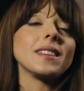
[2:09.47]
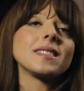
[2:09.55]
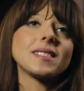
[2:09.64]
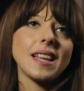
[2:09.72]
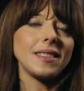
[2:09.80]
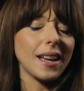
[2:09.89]

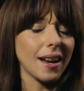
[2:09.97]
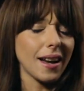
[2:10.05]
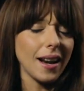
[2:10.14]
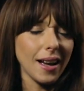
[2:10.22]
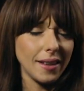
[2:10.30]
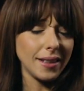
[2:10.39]
understand
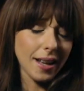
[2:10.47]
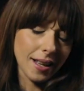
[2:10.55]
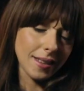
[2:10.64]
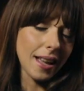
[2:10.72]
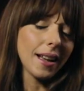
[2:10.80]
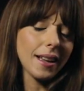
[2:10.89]

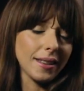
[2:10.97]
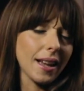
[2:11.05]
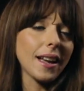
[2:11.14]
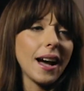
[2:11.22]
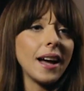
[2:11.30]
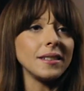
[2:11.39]
the
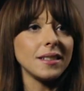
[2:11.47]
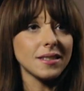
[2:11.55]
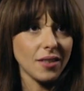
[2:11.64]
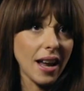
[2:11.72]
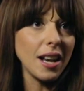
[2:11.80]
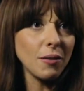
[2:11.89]
Cannes
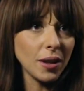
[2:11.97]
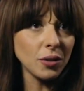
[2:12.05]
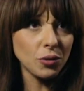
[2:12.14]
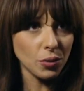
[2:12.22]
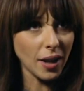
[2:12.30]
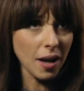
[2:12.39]
is
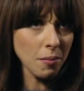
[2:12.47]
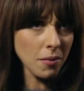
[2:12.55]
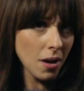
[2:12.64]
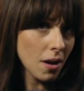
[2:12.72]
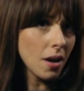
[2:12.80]
relevant to them.